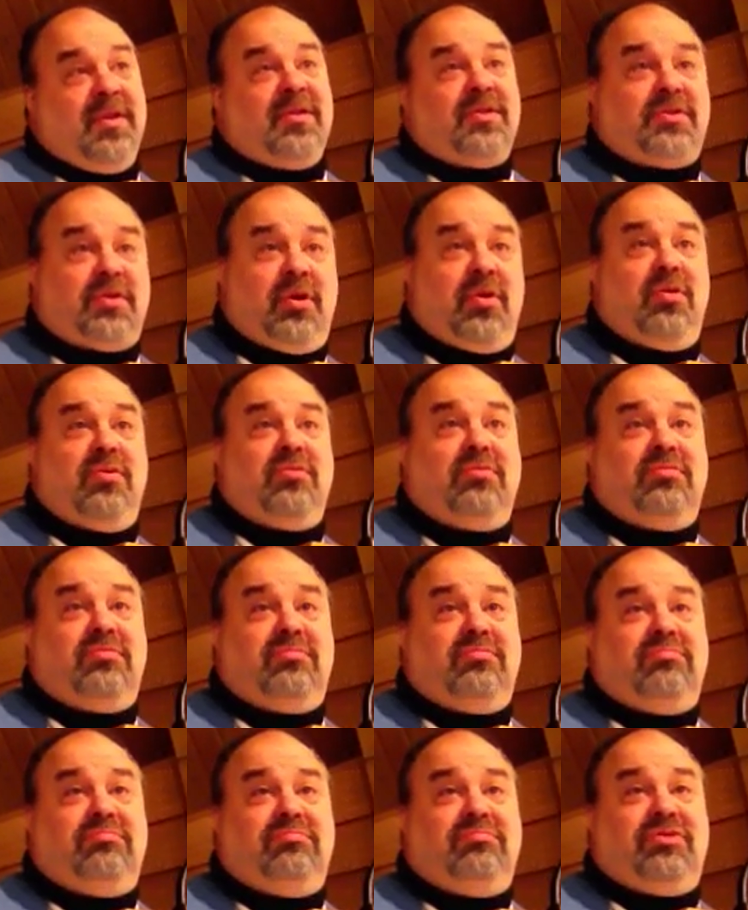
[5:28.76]

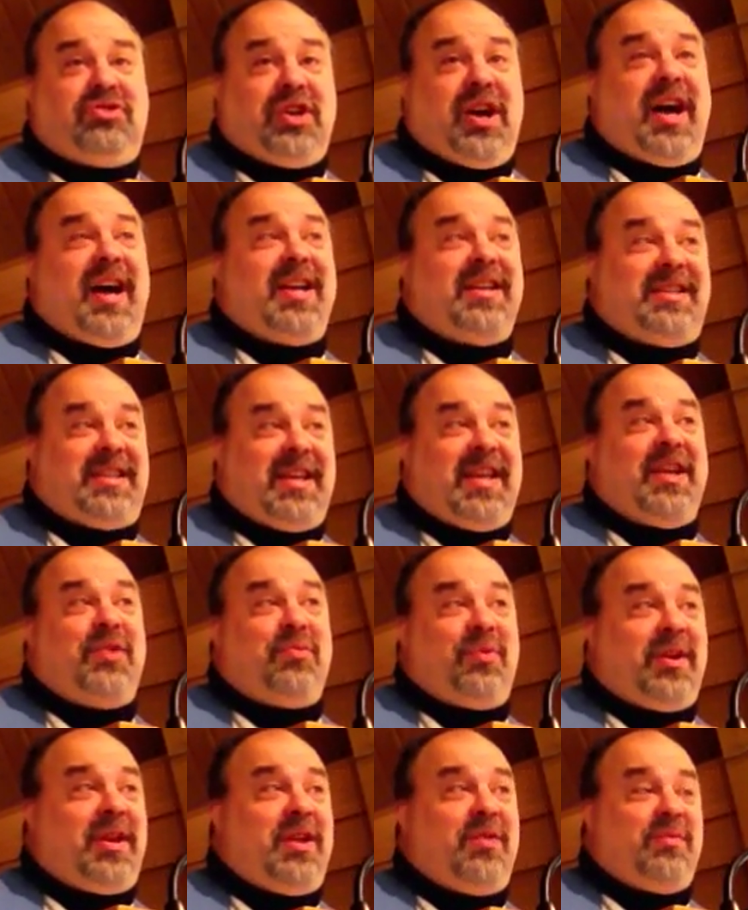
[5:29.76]
So, John
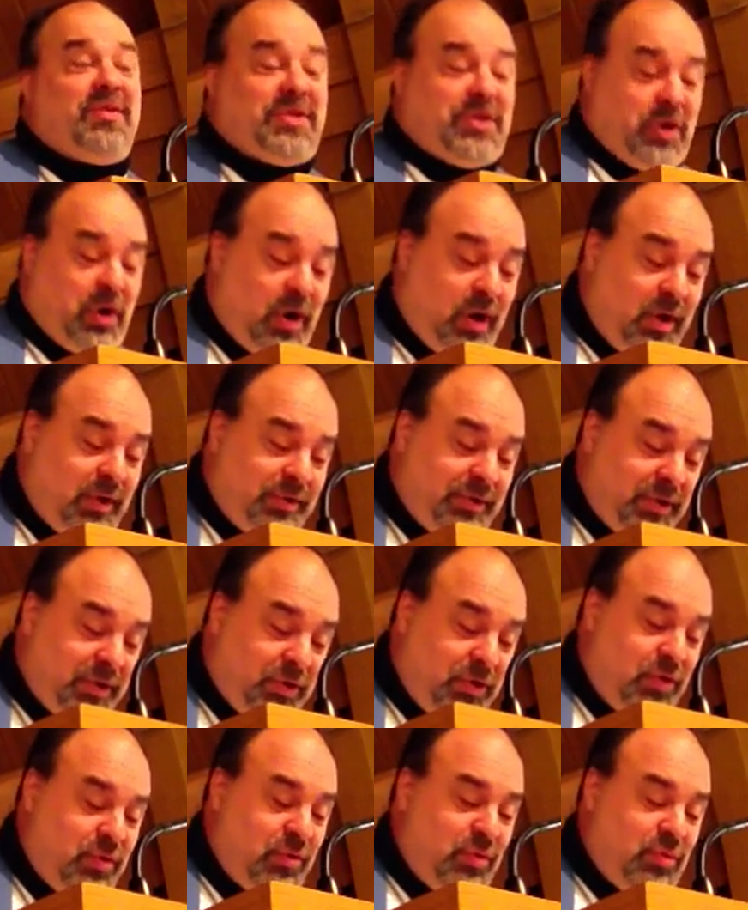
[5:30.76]
did what he was called to
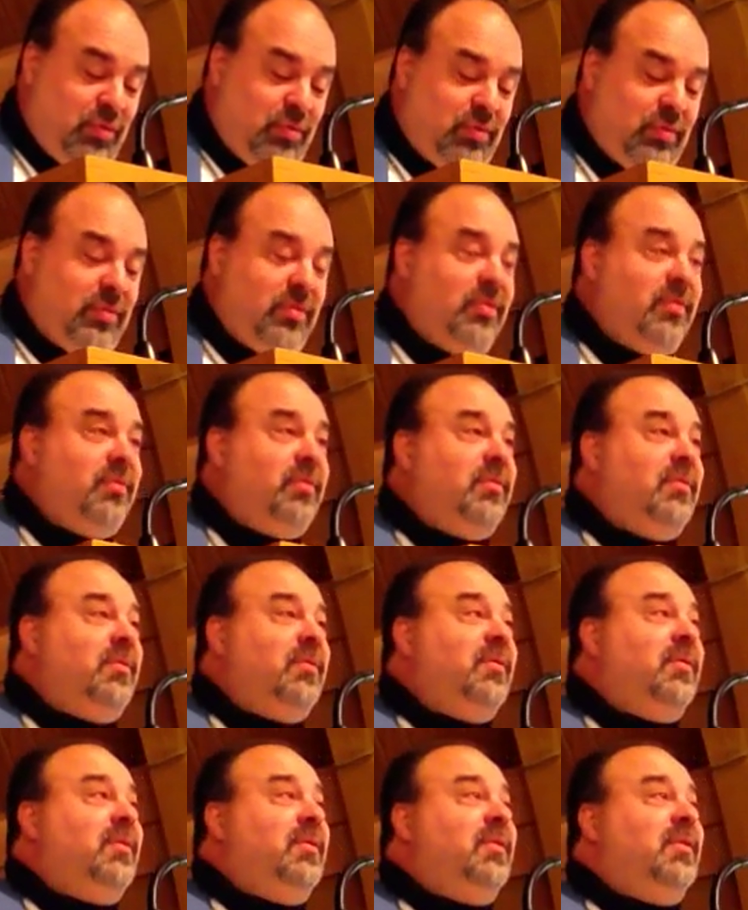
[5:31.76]
do.
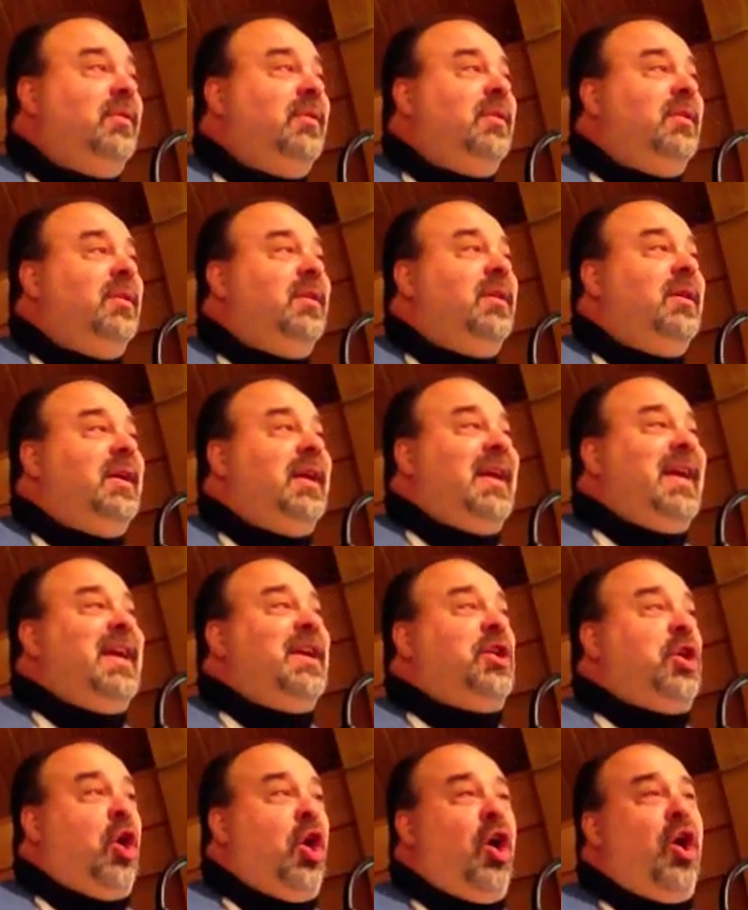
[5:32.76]

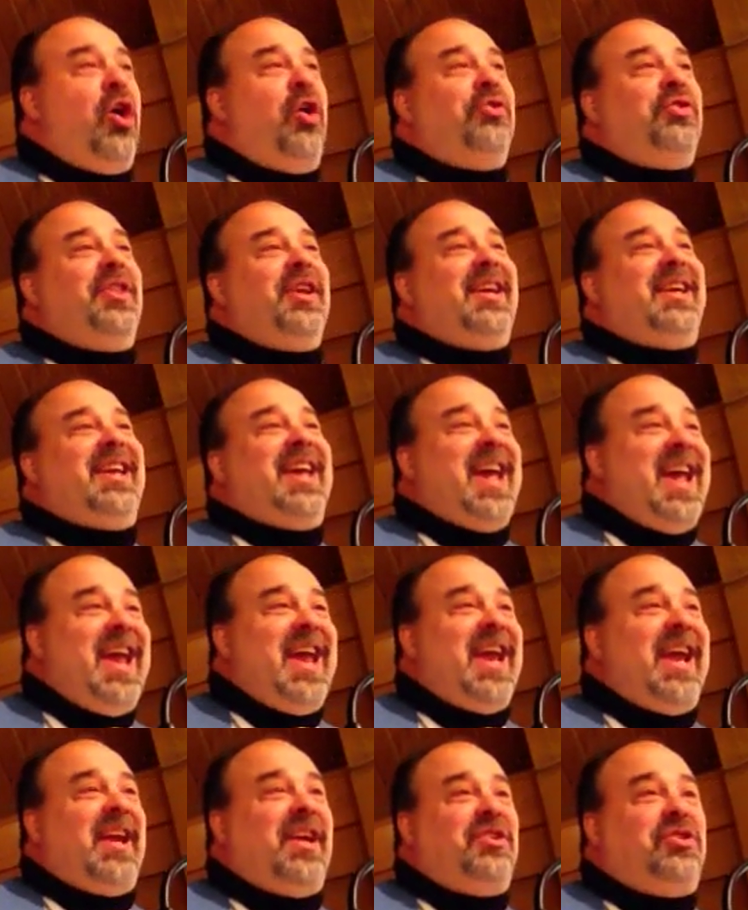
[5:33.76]
He called the
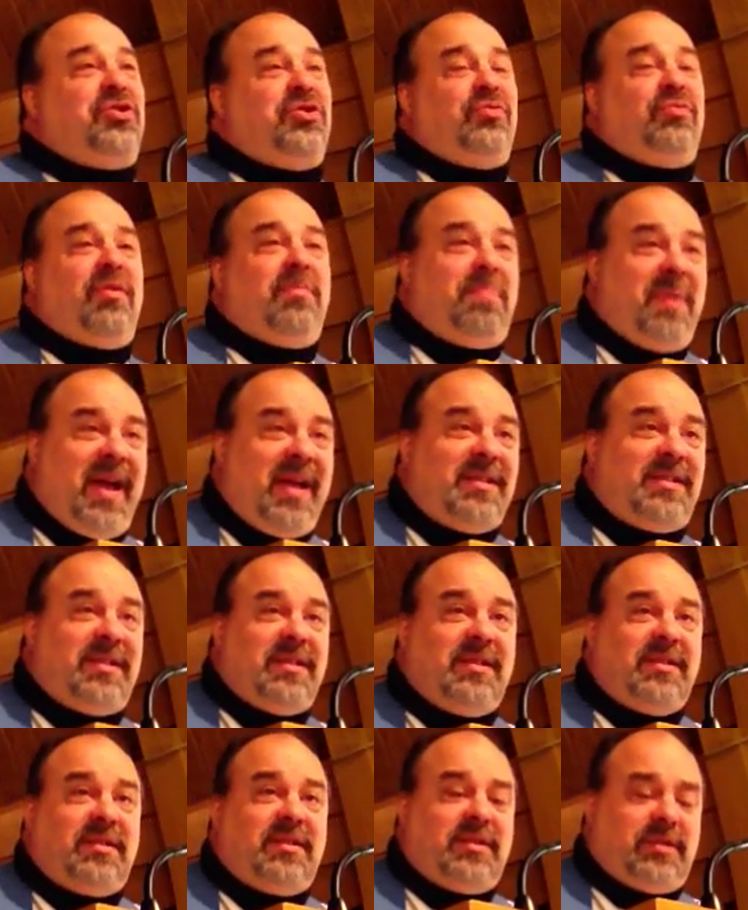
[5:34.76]
king to
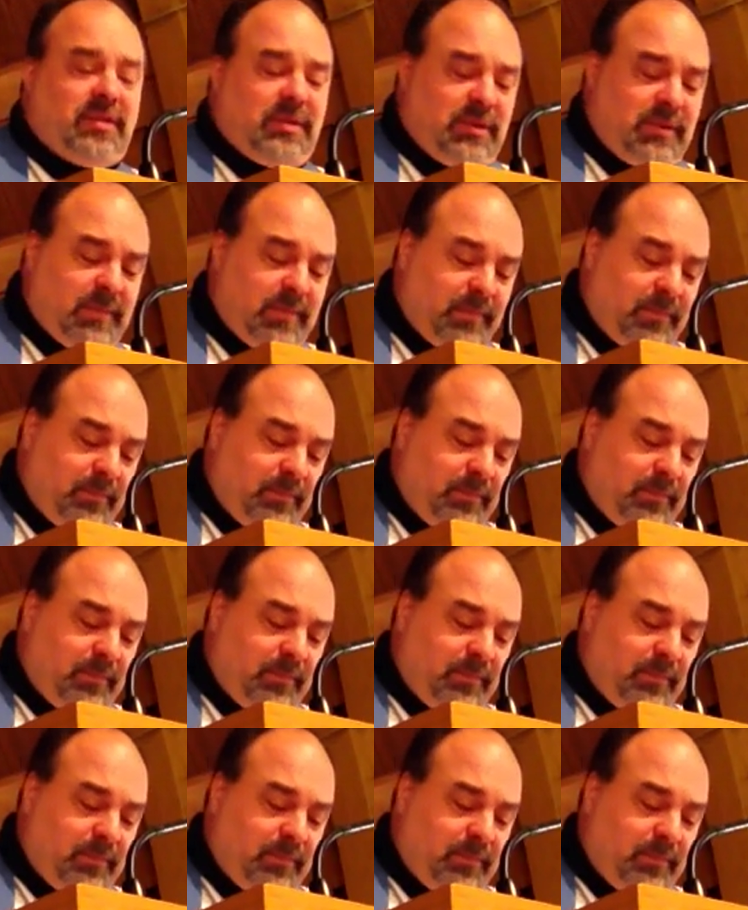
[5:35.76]
repentance.